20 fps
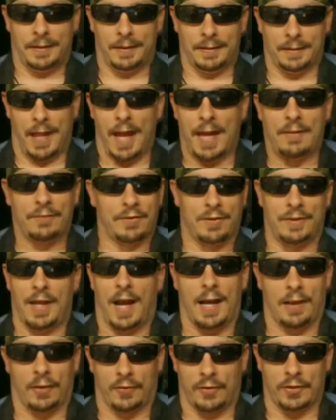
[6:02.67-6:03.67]

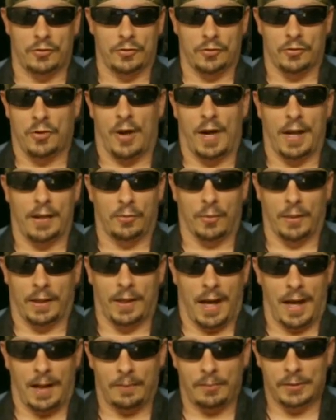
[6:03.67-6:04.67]
lifestyle that you're trying to
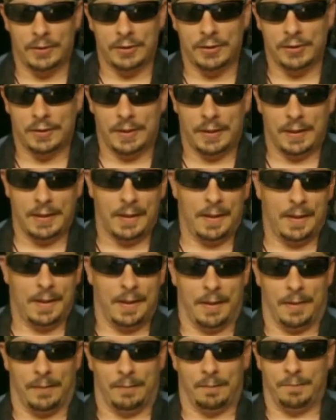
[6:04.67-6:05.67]
accomplish.
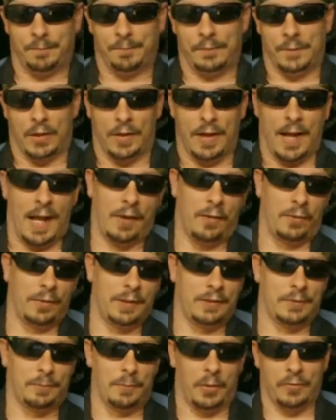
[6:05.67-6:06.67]
Um, you're not
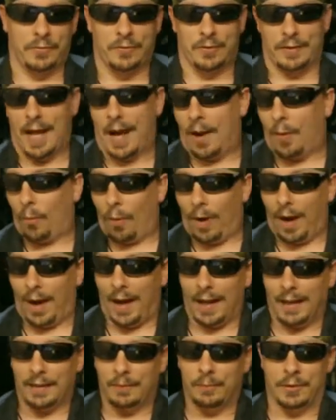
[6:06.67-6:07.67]
only supposed to not
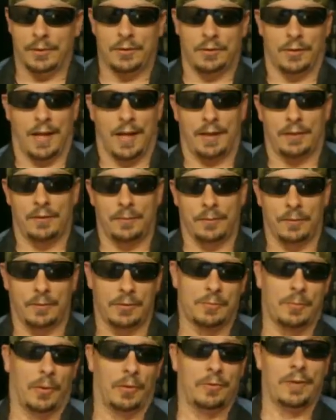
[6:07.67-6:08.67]
whine, but you're not, you're
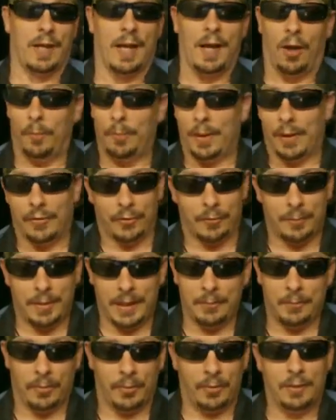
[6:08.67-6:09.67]
supposed to help other
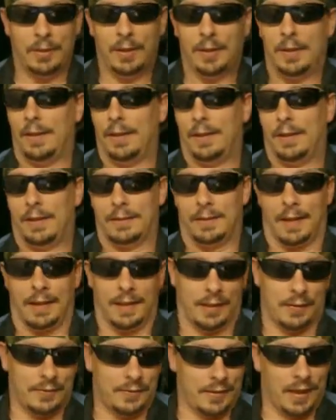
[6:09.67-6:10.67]
people. Like
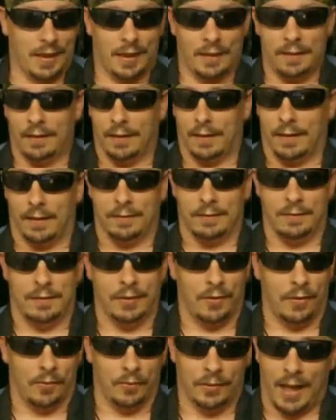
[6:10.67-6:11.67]
I said, uh, you
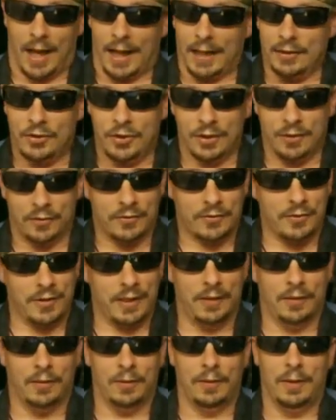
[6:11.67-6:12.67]
don't lie, cheat, or
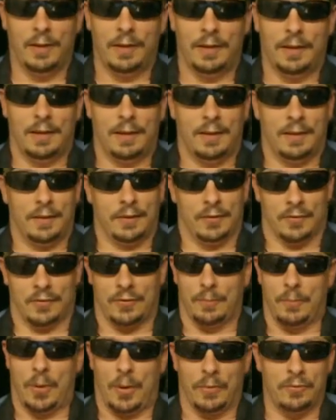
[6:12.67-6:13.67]
steal. You're
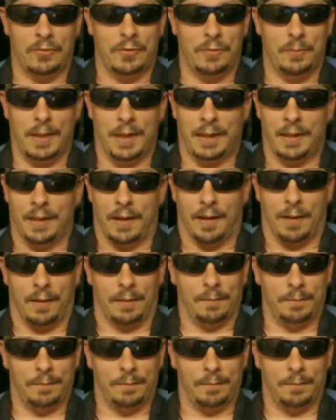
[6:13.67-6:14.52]
supposed to be uh,